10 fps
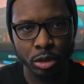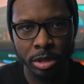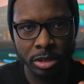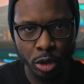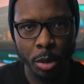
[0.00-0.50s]
so
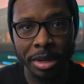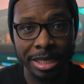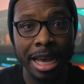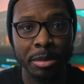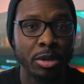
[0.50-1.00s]
let's talk about
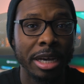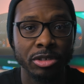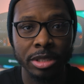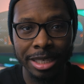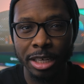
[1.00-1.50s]
the app you
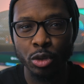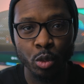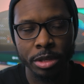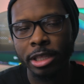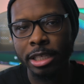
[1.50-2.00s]
actually get
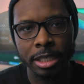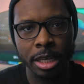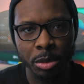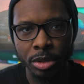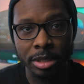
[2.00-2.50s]
with the
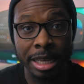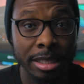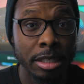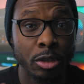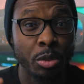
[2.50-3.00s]
earbuds,
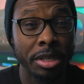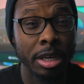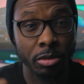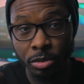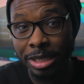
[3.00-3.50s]
and this is where you
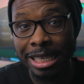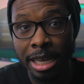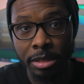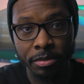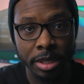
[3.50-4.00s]
can really
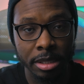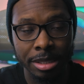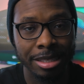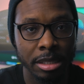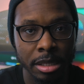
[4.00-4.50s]

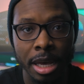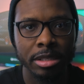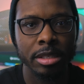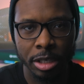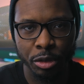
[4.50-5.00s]
elevate the listening